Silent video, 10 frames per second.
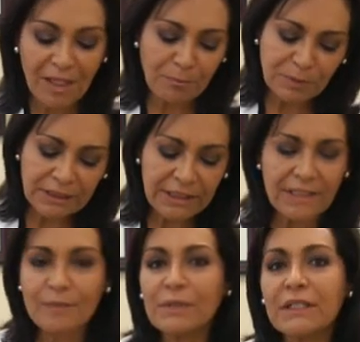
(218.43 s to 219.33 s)
And
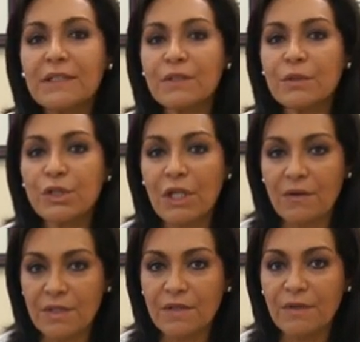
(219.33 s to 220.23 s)
please, please do
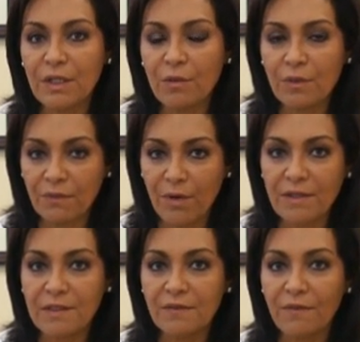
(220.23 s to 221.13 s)
share this video with
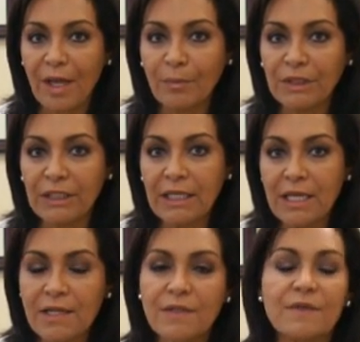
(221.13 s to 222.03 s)
friends and family
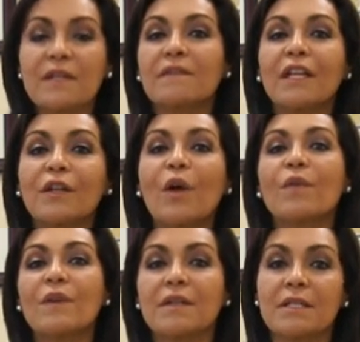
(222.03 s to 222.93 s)
so that they
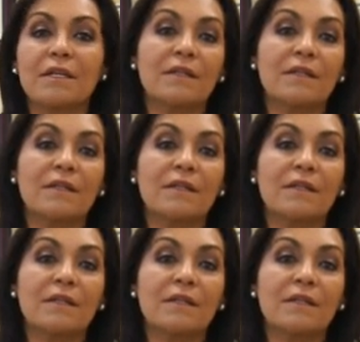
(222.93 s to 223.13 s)
know that